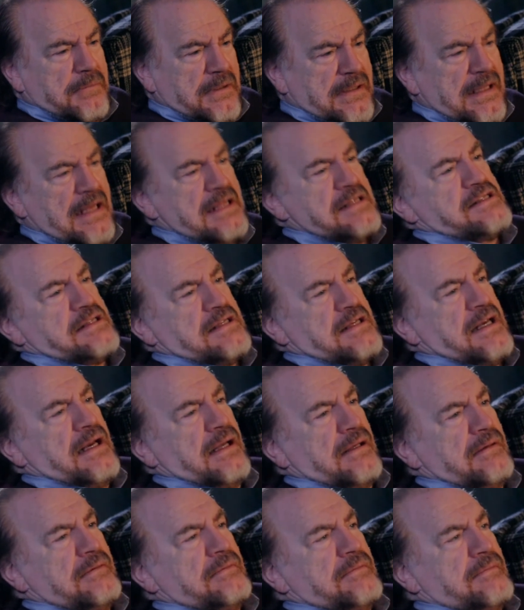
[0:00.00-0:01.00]
But that's
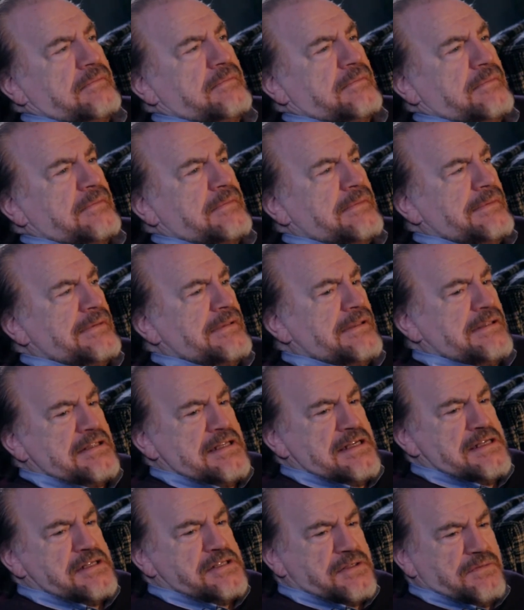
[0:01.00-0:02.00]
again the
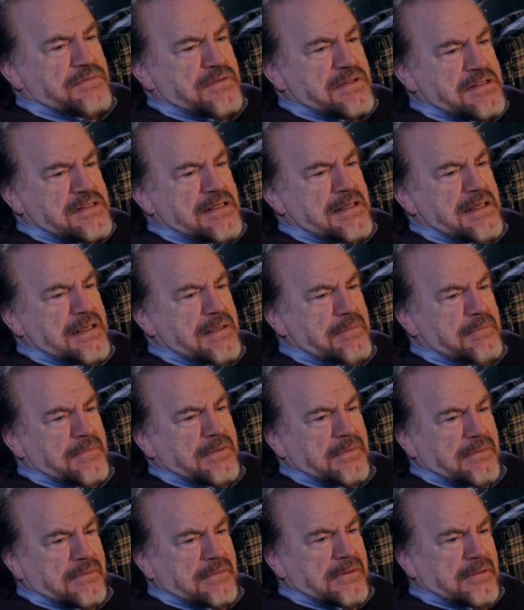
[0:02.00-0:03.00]
taste of the time
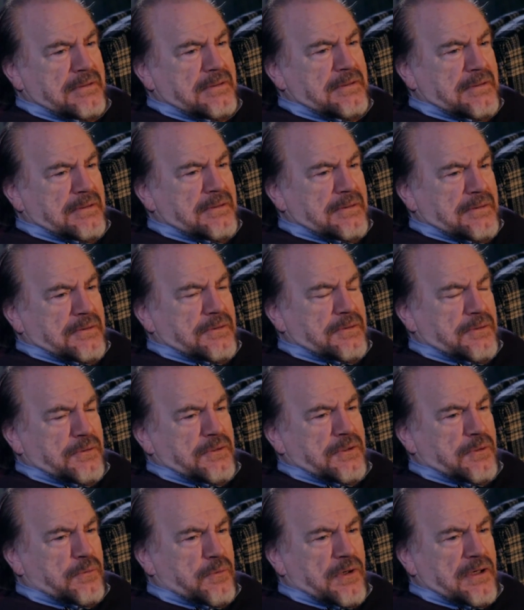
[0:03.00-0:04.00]
and
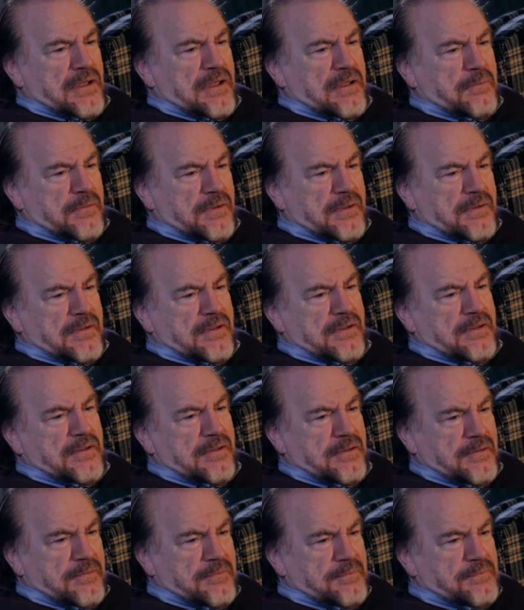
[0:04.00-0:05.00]
who you're working with, you
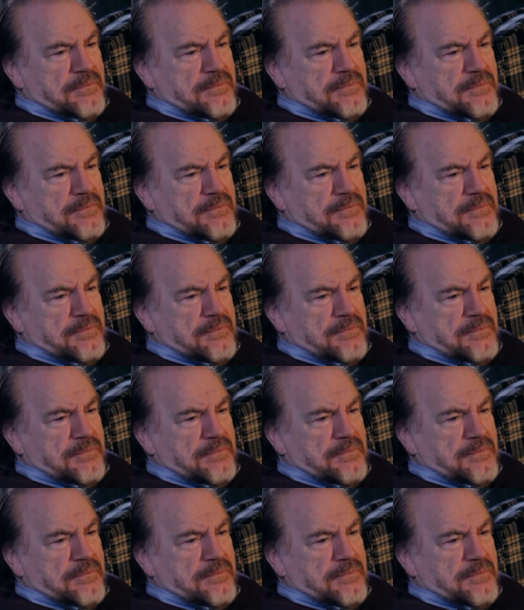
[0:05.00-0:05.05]
know.